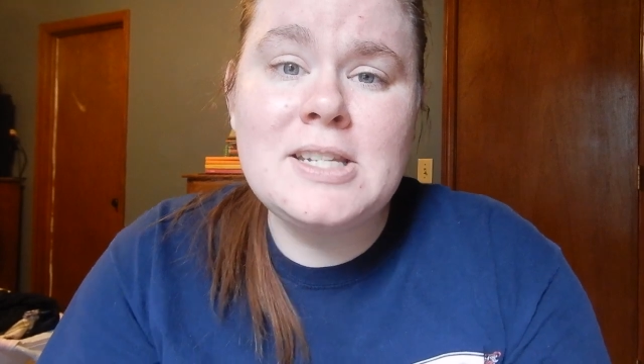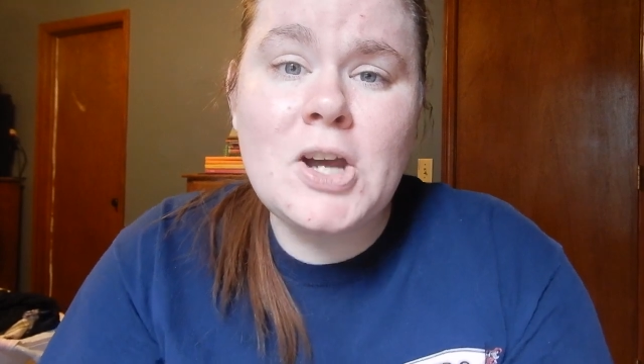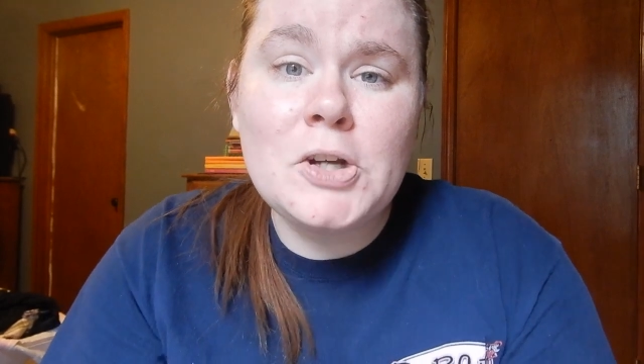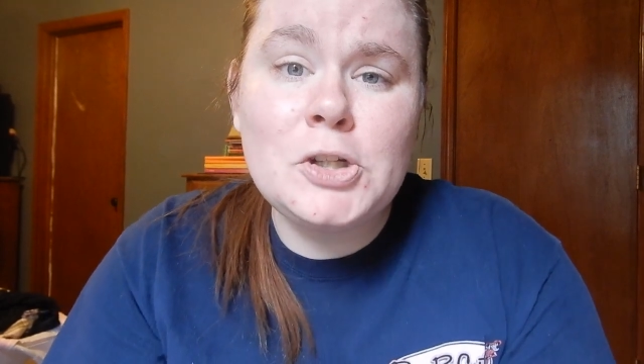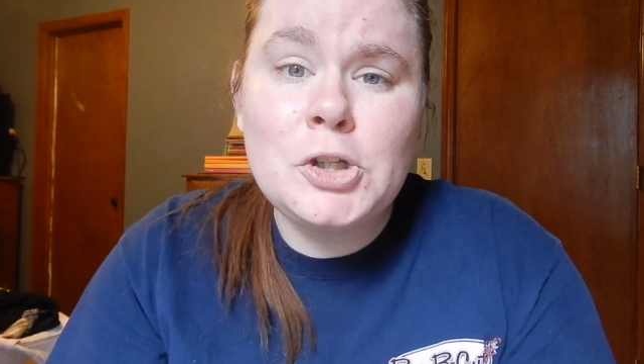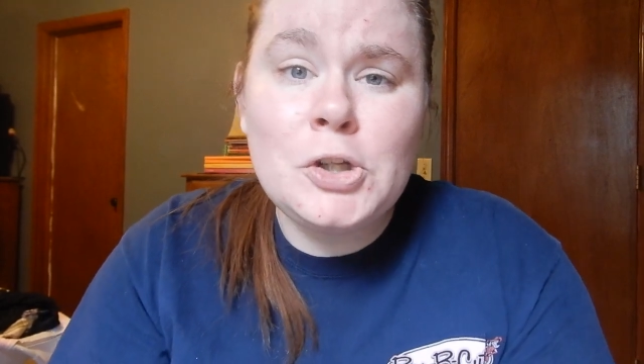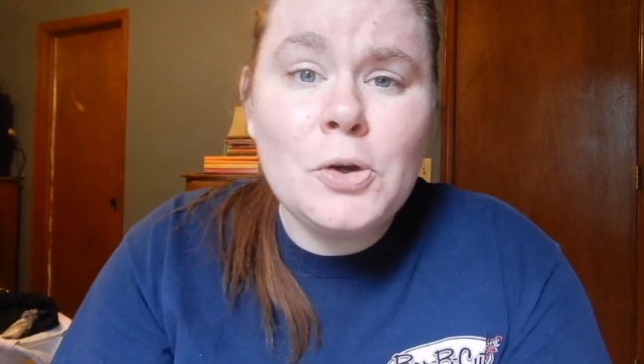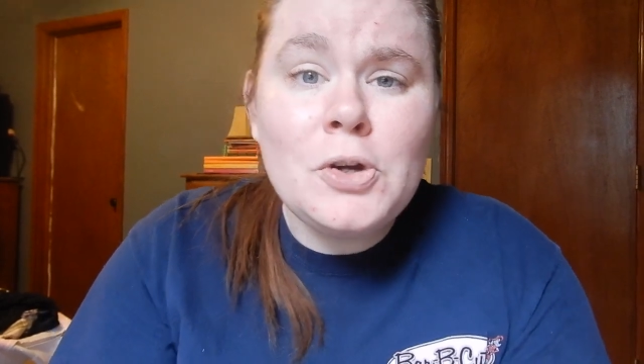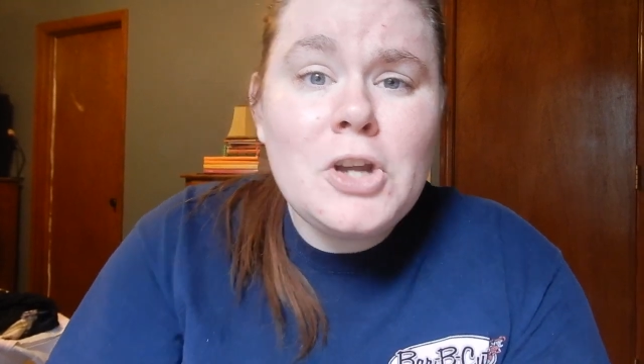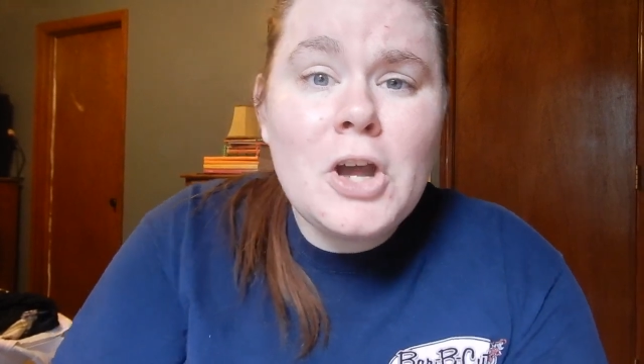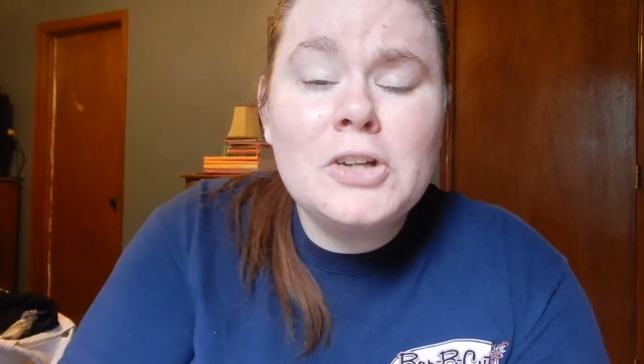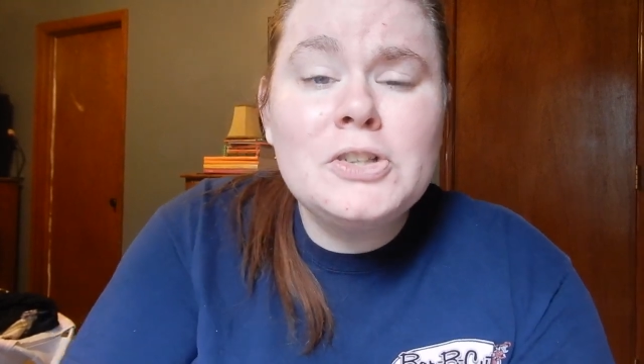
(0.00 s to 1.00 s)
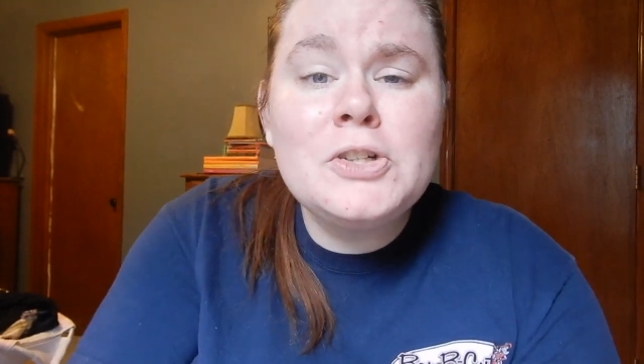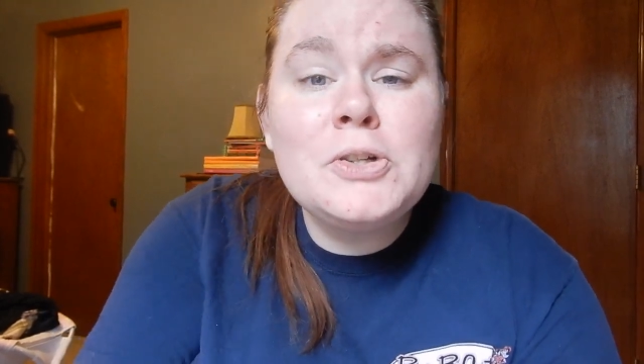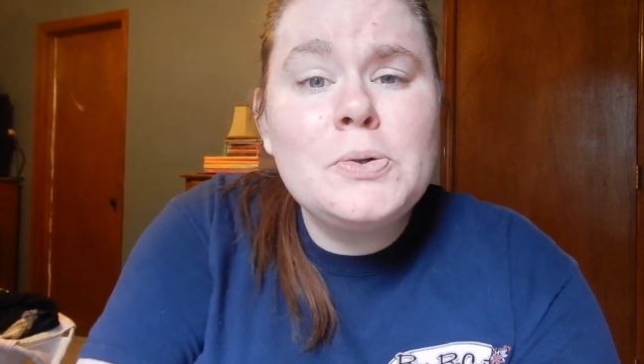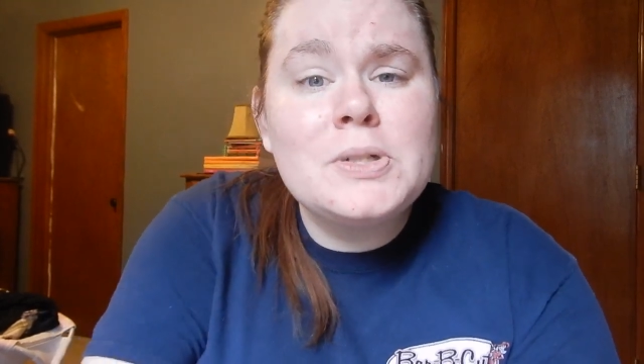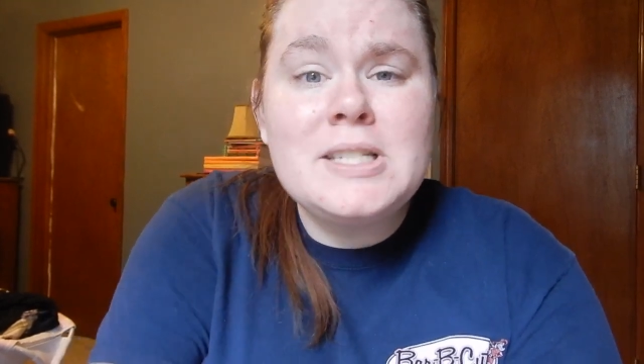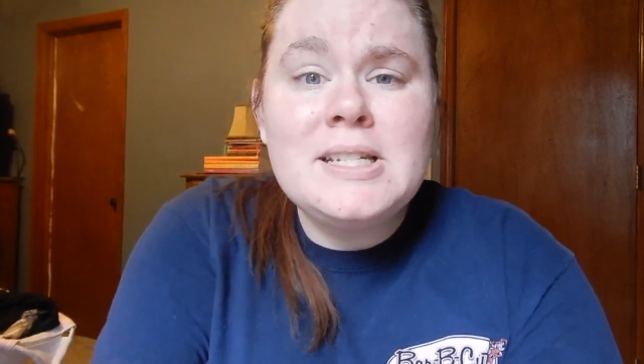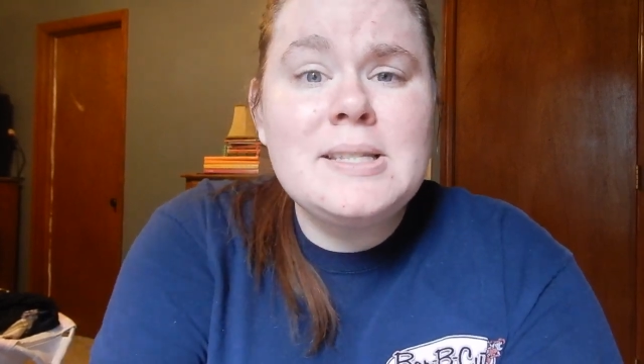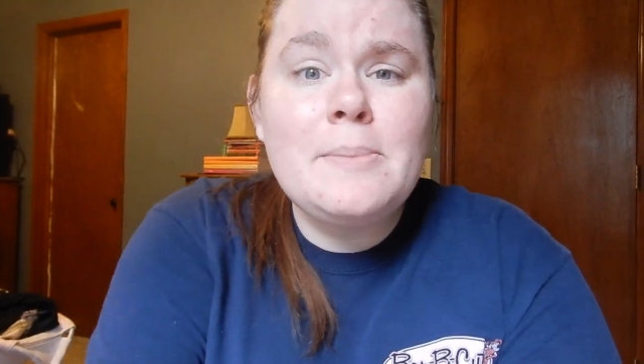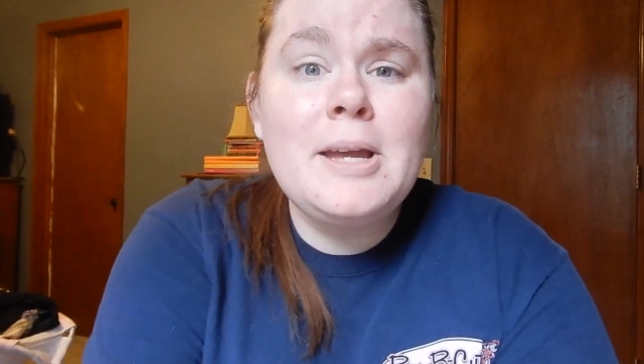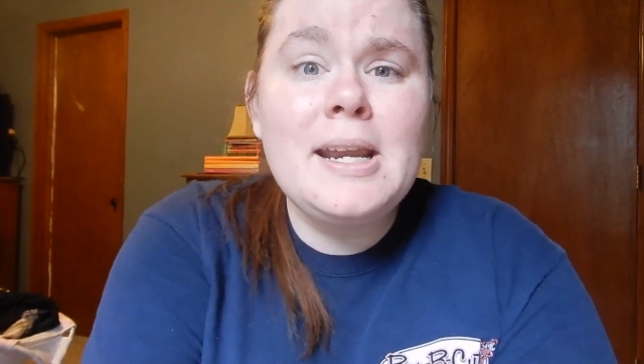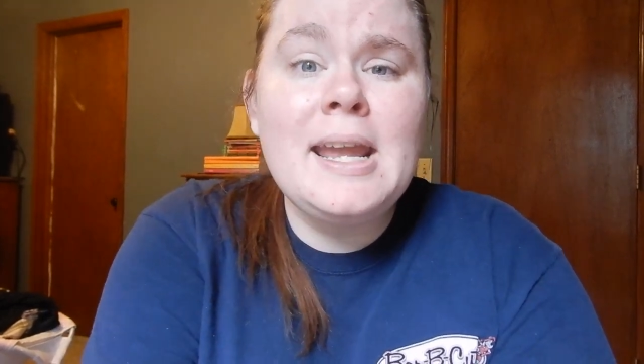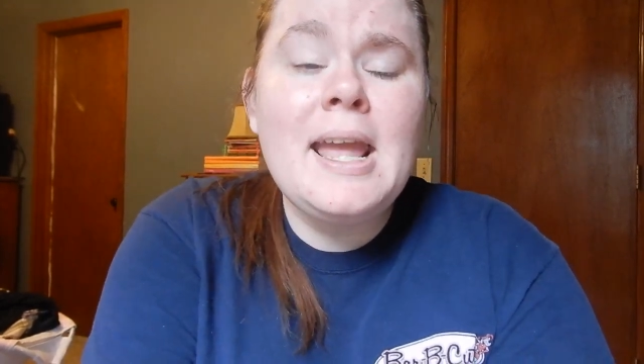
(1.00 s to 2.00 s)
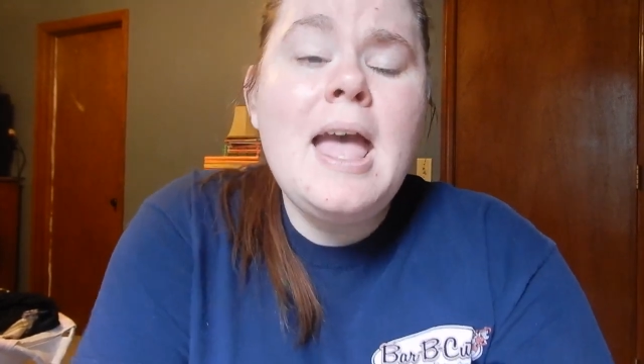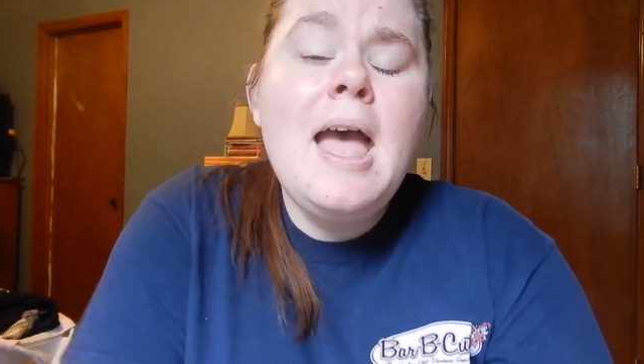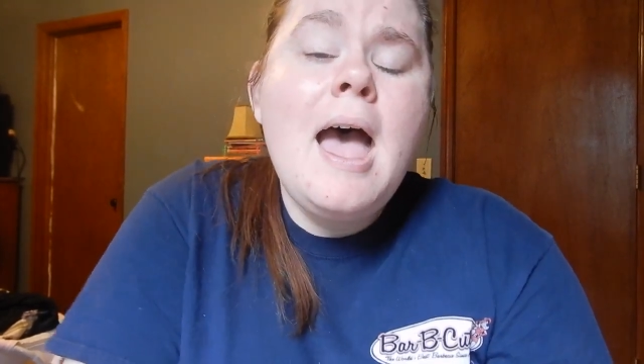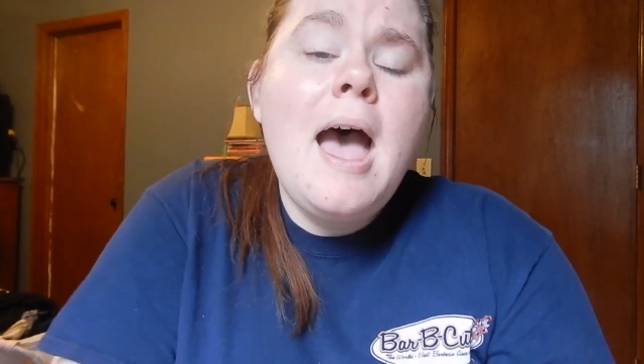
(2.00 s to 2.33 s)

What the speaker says: talk to your doctor or see somebody.